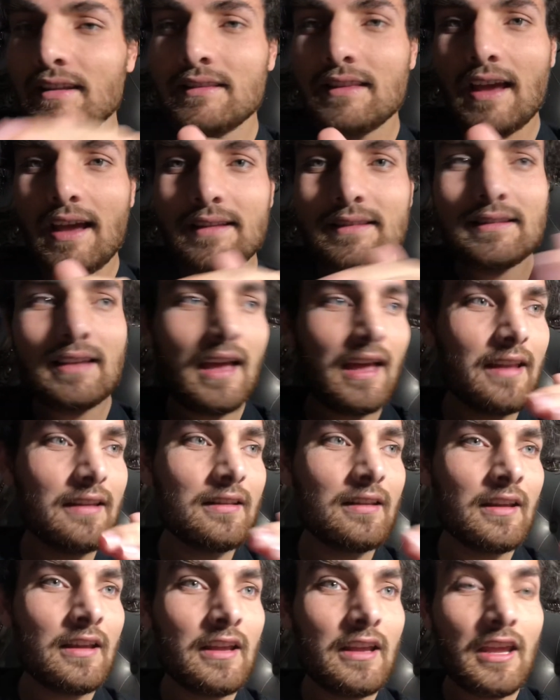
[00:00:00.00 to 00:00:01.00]
that side
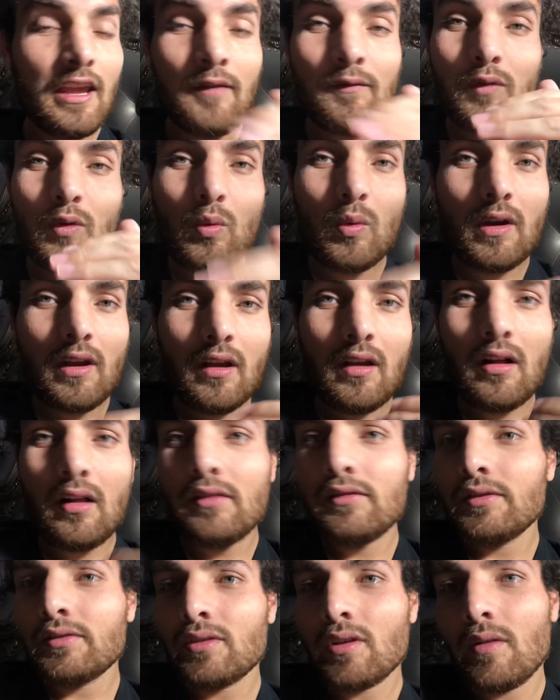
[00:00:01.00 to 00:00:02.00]
if you want to call
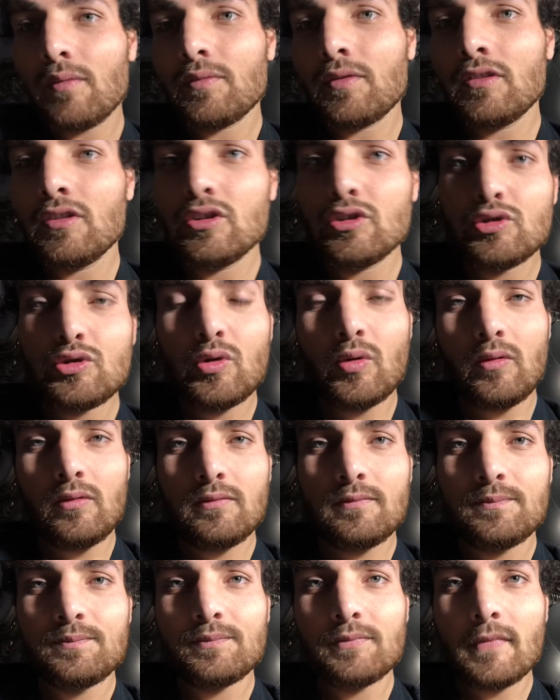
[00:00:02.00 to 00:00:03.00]
yourself neutral.
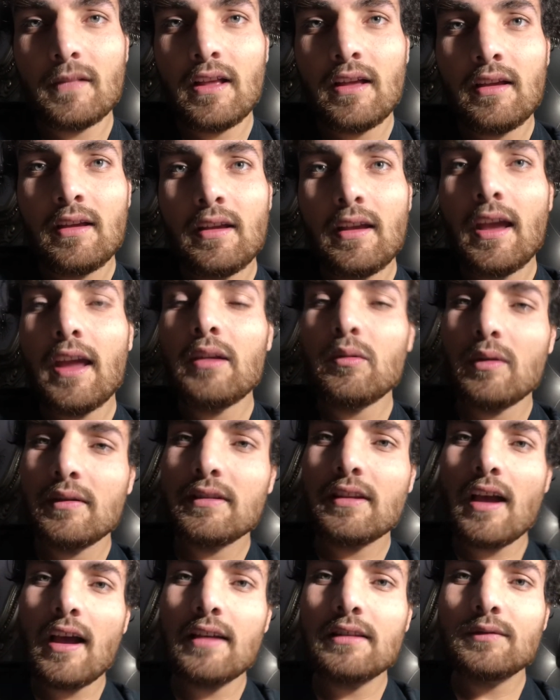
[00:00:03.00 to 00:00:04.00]
Anyways,
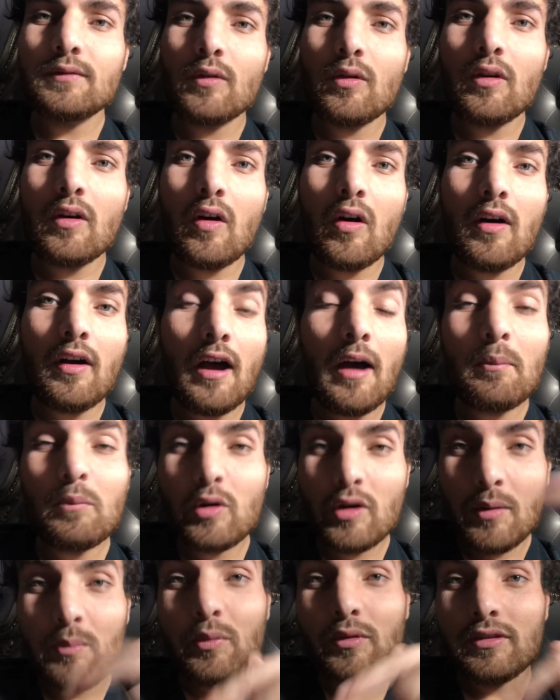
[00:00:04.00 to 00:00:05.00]
guys, I'm
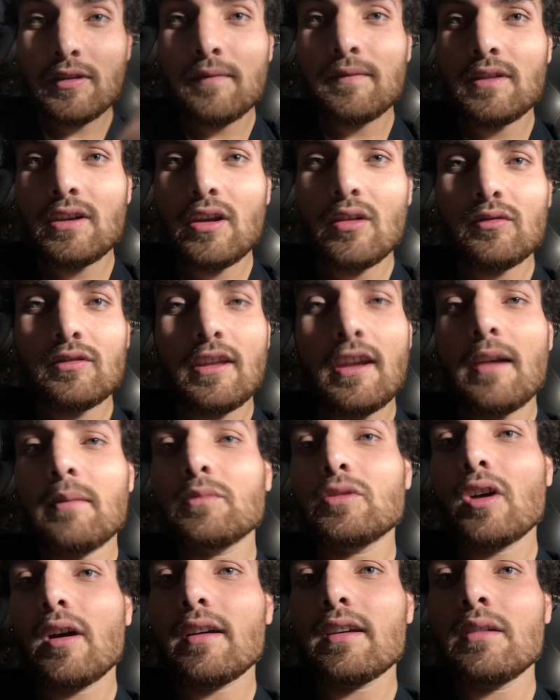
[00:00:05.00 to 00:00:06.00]
gonna put the video that I'm
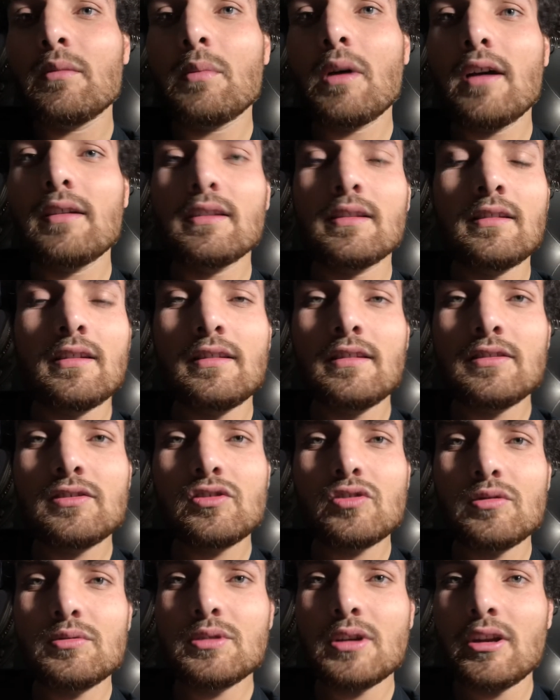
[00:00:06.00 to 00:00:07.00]
talking about in the
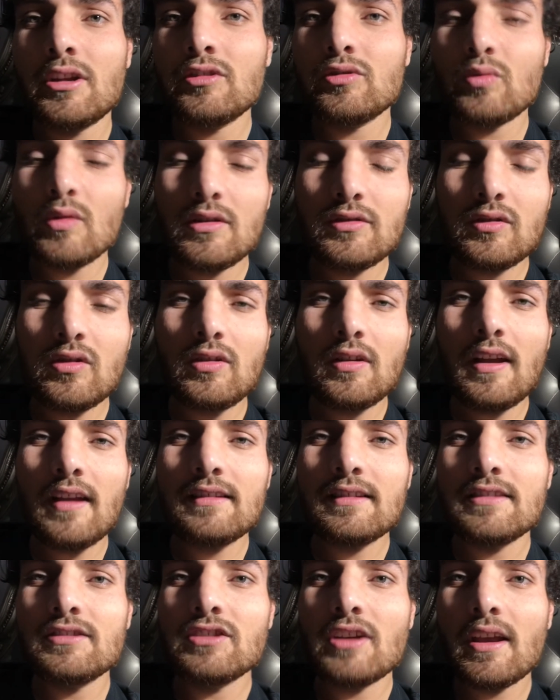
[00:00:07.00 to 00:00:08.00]
description as well, so you guys
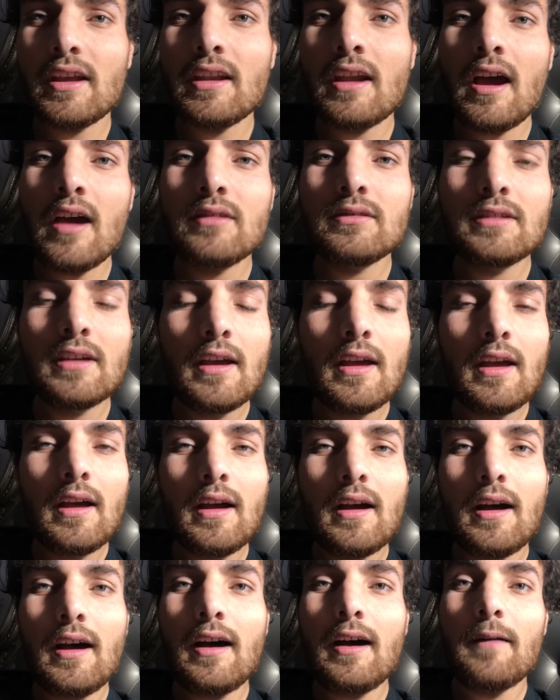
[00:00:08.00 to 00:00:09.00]
can check it out.
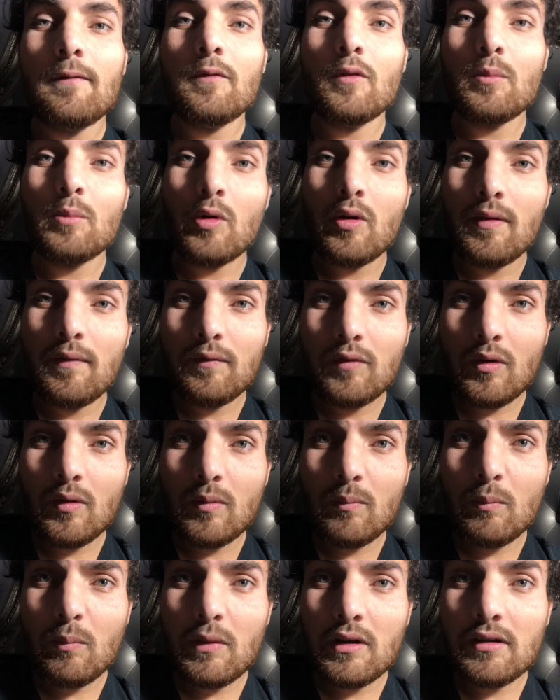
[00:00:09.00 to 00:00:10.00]
For more
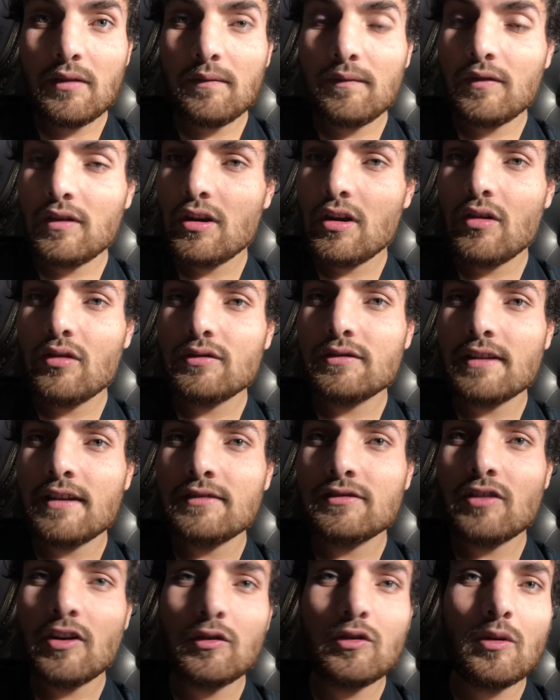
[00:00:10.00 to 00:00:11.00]
informative videos and
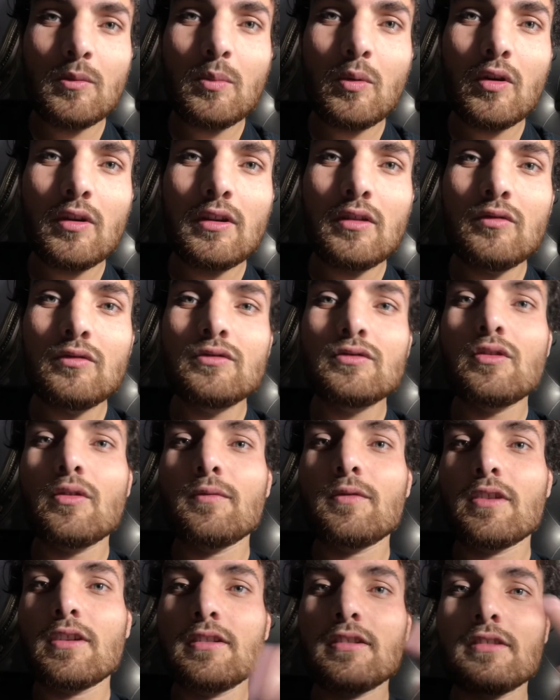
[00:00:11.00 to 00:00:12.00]
straight to the point news, don't
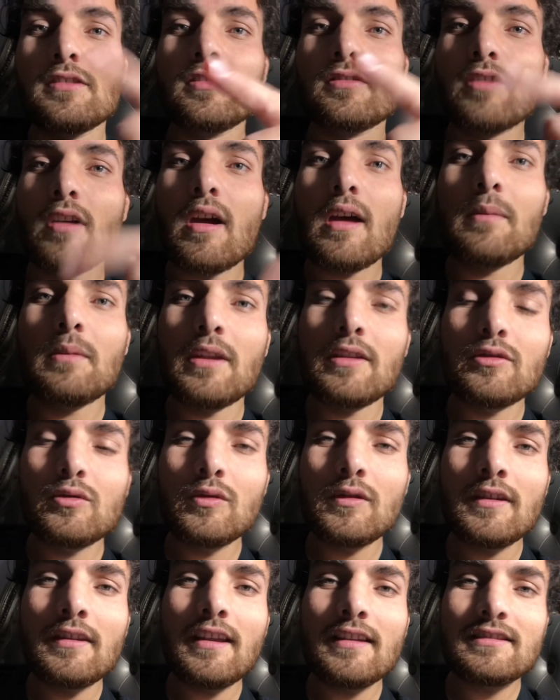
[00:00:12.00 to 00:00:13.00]
forget to subscribe and
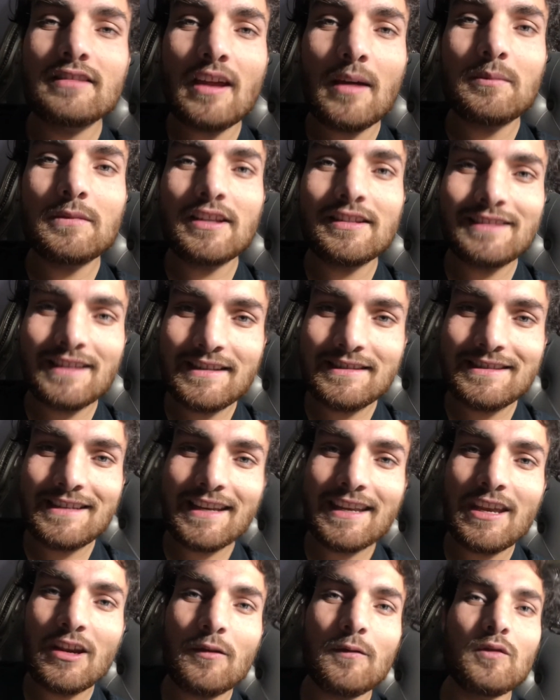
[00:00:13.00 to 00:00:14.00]
tune in next time. Till then, take
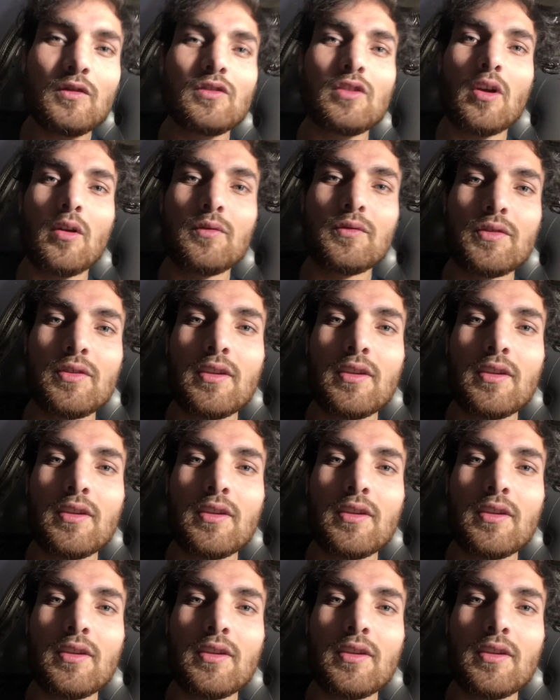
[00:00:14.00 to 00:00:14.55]
care of yourselves.